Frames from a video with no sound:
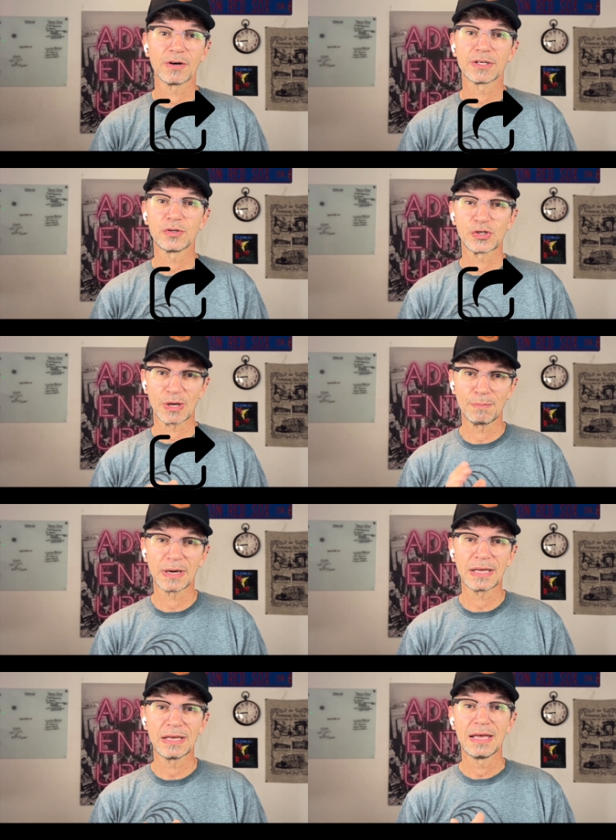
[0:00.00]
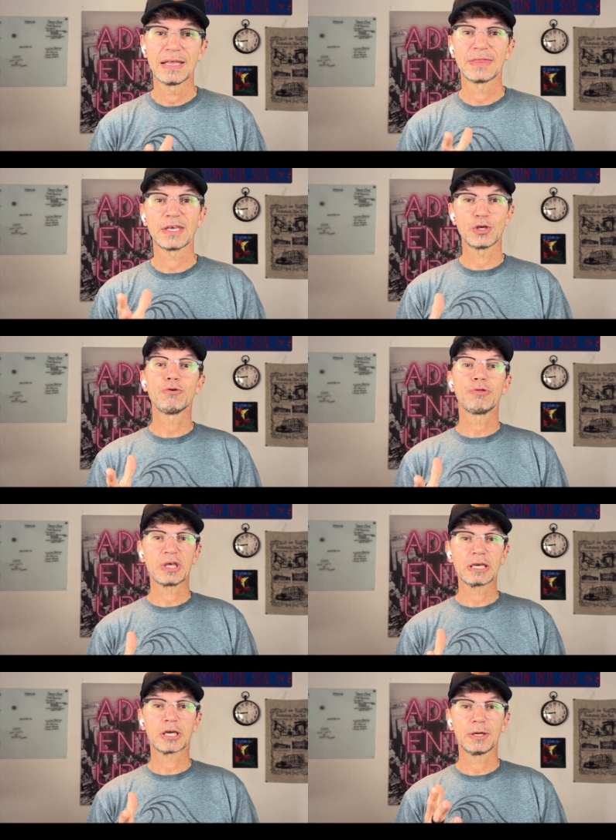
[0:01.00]
to somebody that you
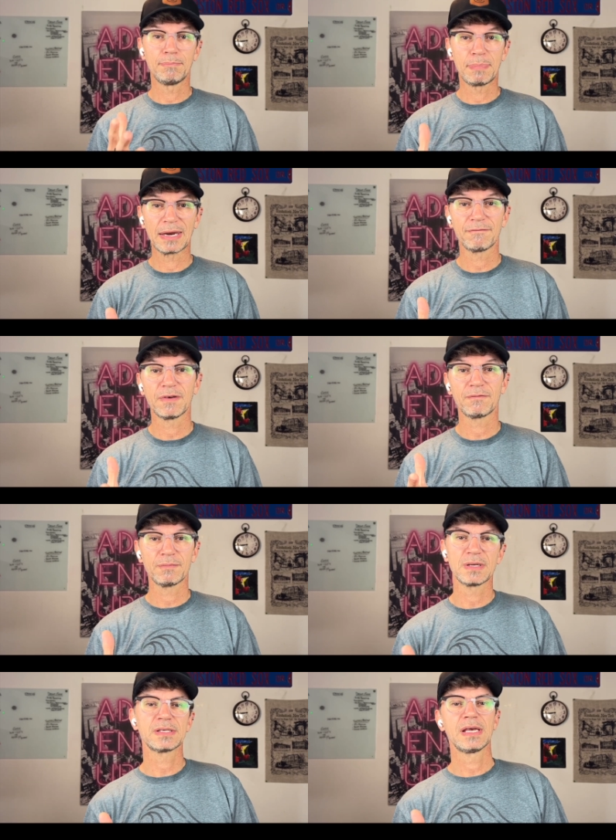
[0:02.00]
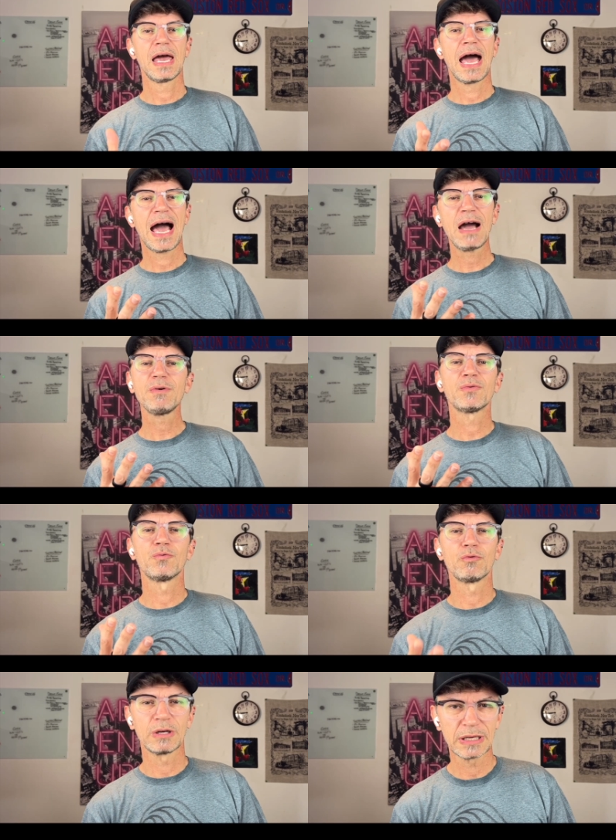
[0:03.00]
think could benefit from this? I would
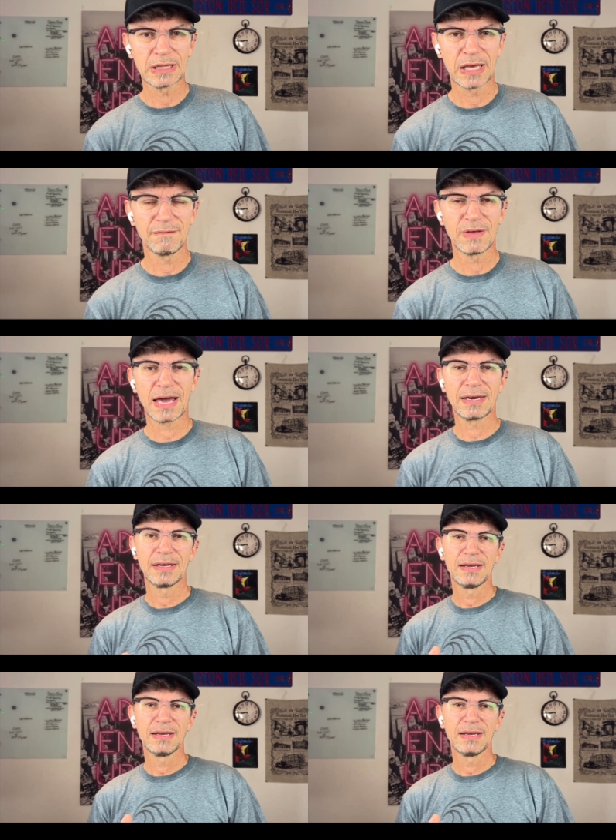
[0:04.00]
really love that.